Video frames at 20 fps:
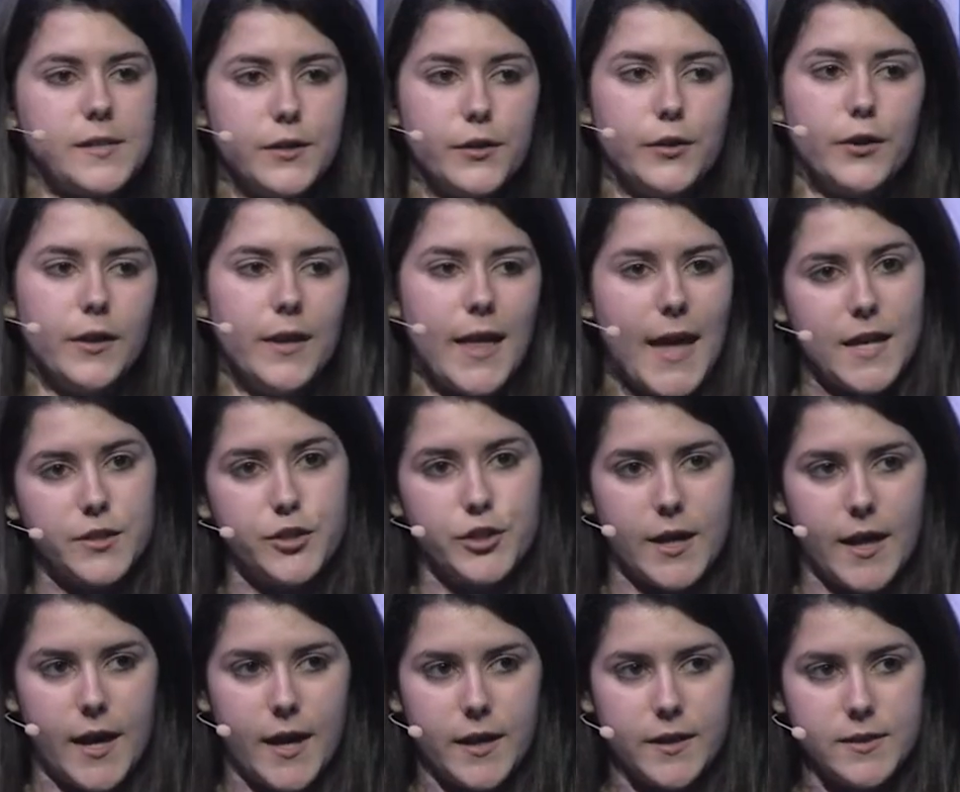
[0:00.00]
single
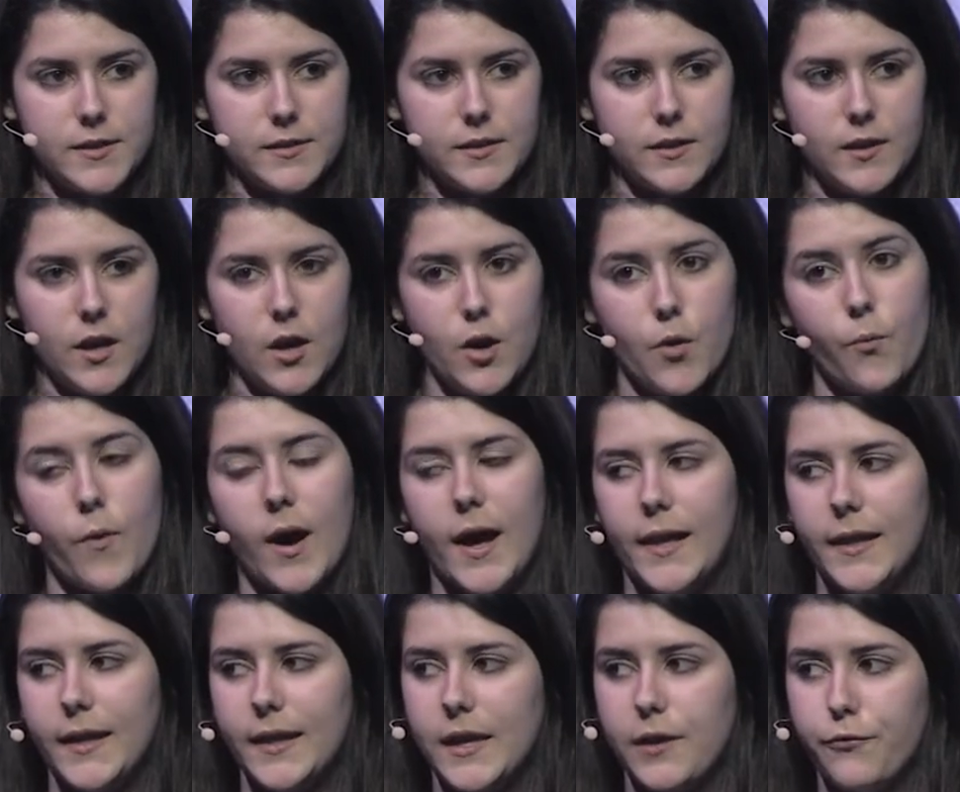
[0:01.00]
edge case.
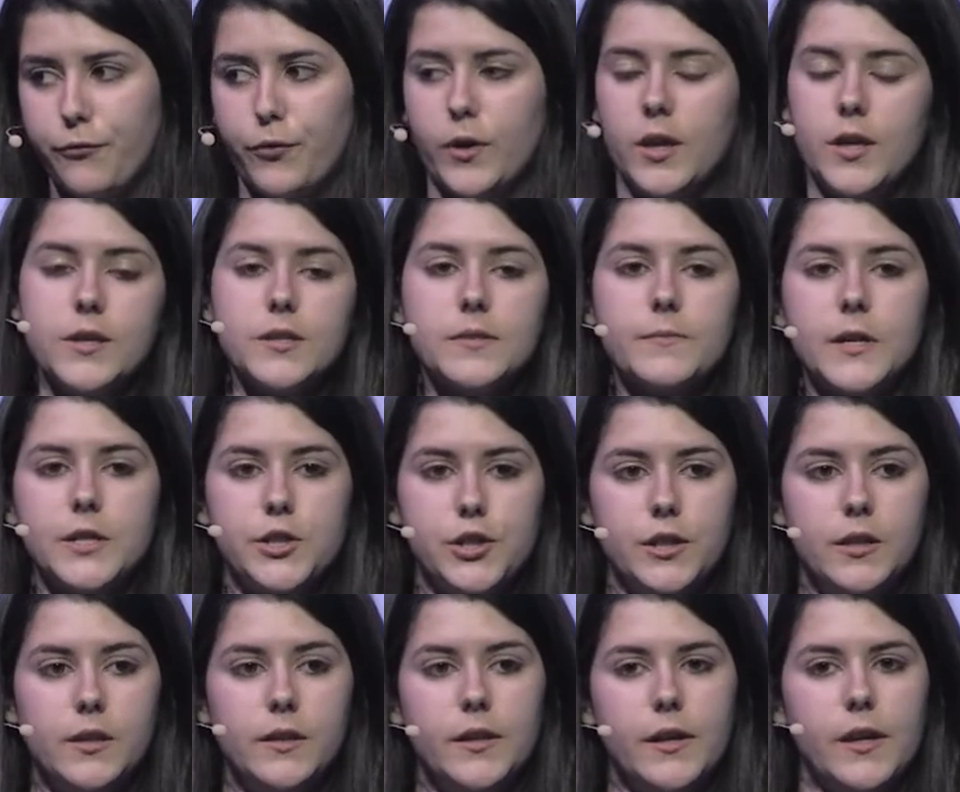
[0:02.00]
While if we use
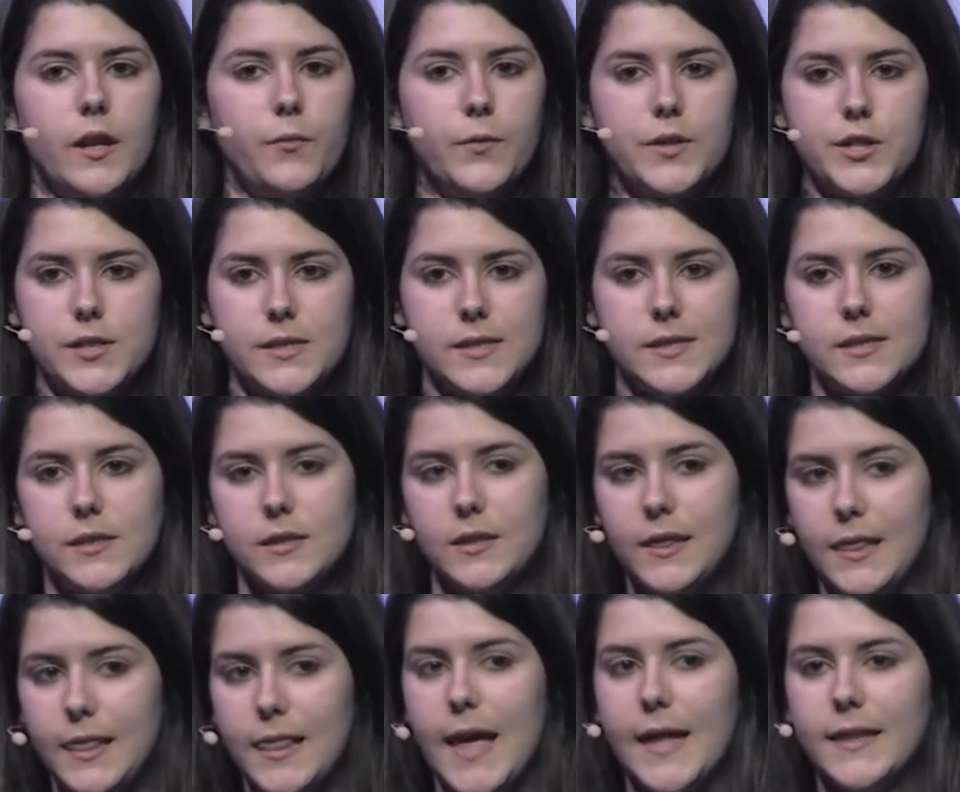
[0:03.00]
machine learning, we just
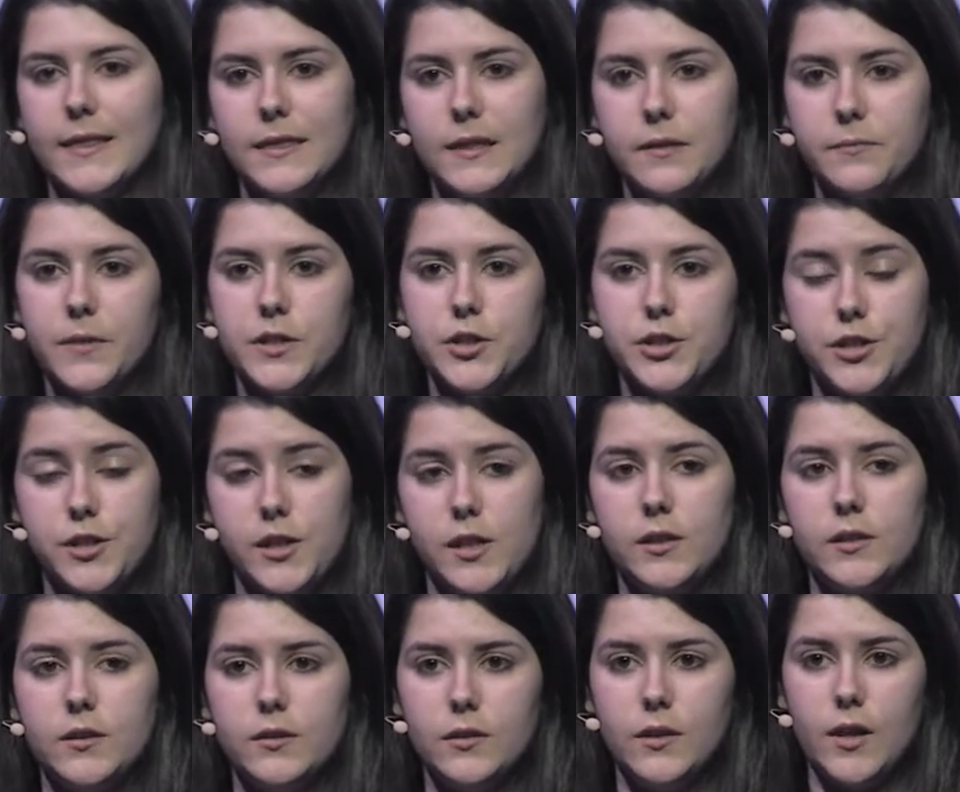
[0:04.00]
let the
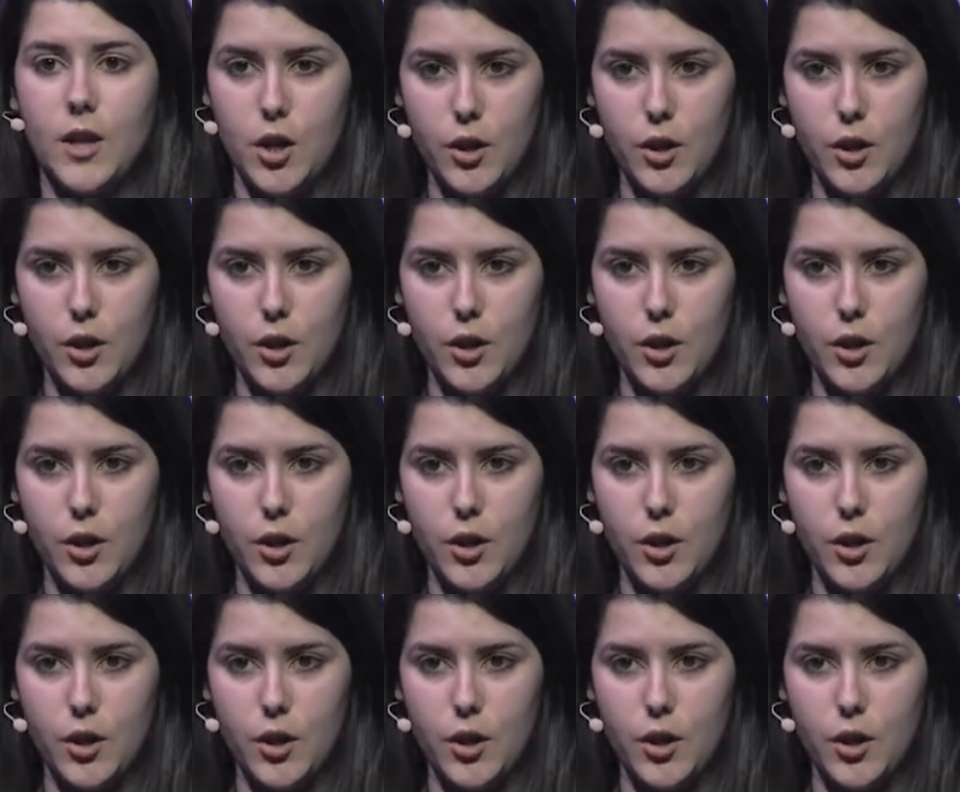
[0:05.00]
machine